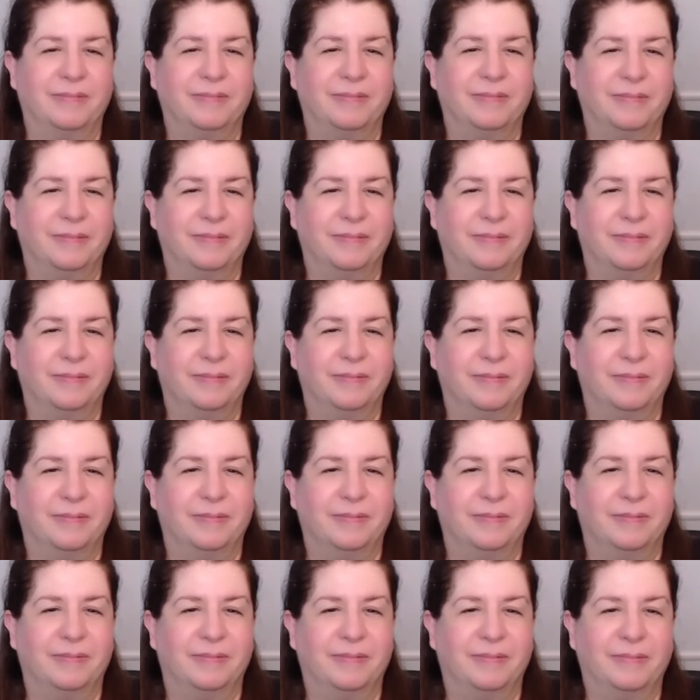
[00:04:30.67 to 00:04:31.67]

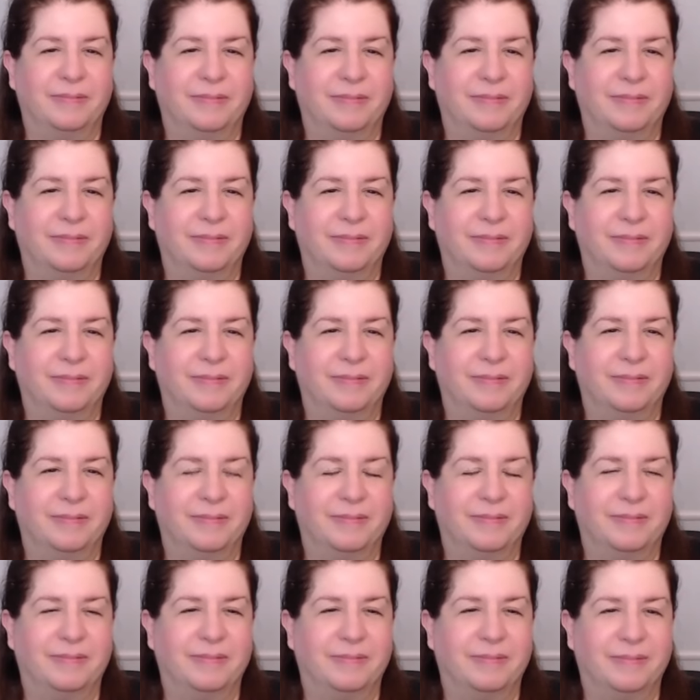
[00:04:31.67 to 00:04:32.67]

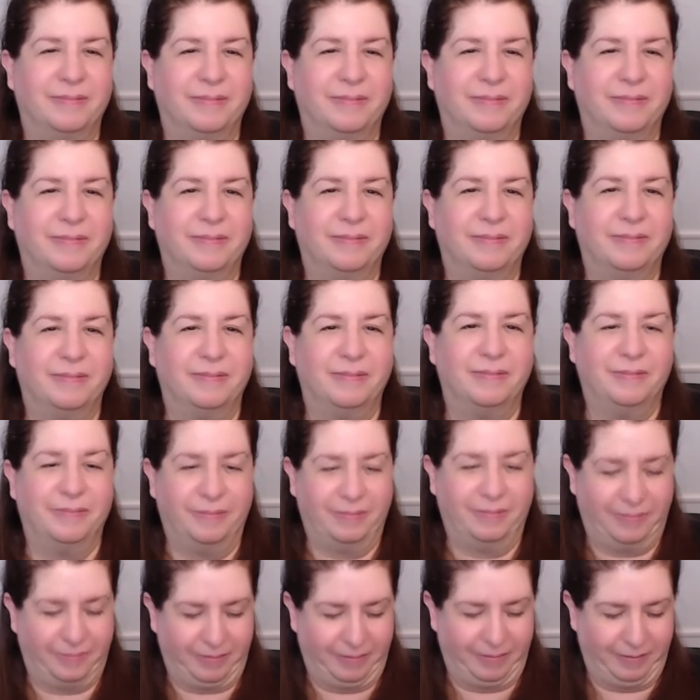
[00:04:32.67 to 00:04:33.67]

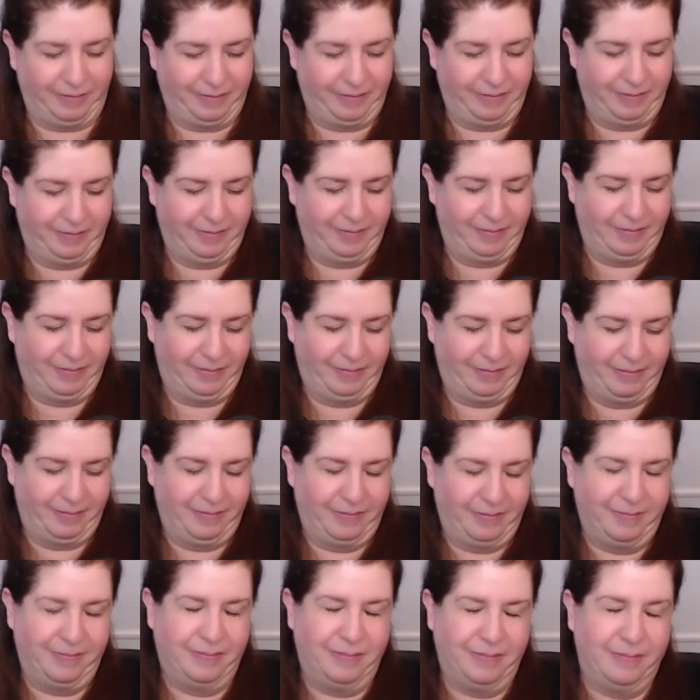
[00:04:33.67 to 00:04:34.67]

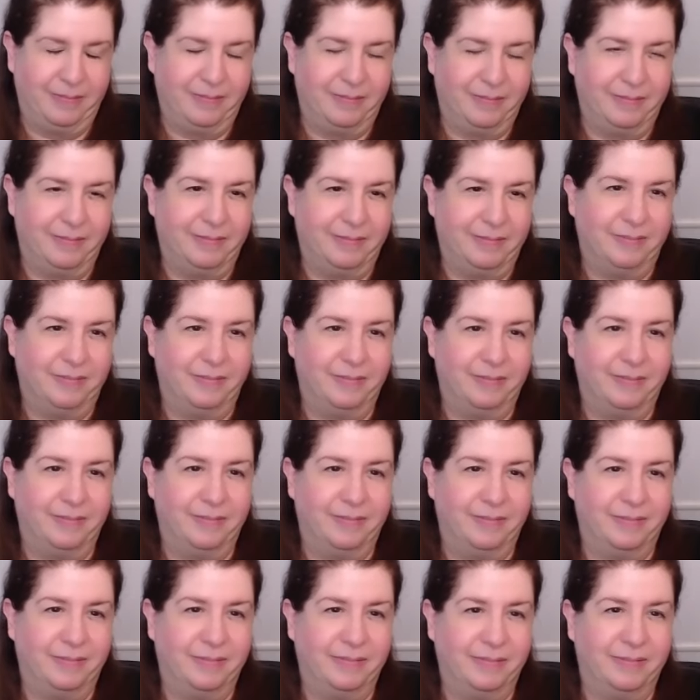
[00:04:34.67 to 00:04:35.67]

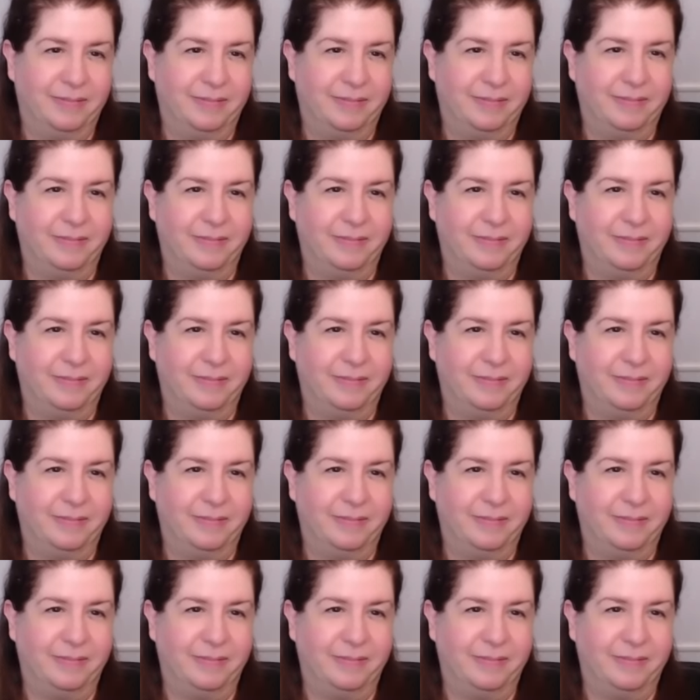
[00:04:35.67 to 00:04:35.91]
The person shown says nothing.